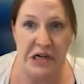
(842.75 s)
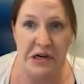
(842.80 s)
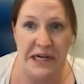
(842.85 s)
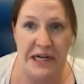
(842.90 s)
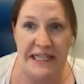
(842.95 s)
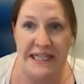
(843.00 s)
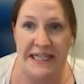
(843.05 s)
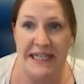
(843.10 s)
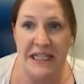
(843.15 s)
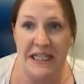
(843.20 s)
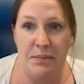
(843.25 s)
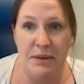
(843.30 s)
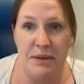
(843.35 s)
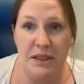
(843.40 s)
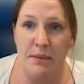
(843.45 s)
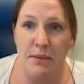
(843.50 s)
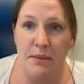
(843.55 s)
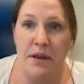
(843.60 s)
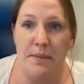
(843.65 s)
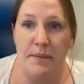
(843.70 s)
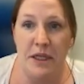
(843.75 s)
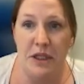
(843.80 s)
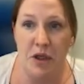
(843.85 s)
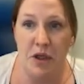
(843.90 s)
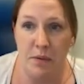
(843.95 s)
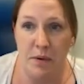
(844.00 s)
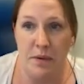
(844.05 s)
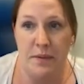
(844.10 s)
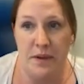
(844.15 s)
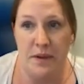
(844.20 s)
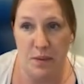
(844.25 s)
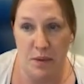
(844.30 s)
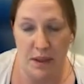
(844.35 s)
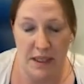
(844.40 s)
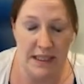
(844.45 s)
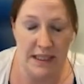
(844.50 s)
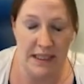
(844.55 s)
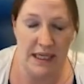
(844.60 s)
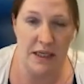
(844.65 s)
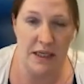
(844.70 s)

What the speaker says: guidance, but some of the most common ones we see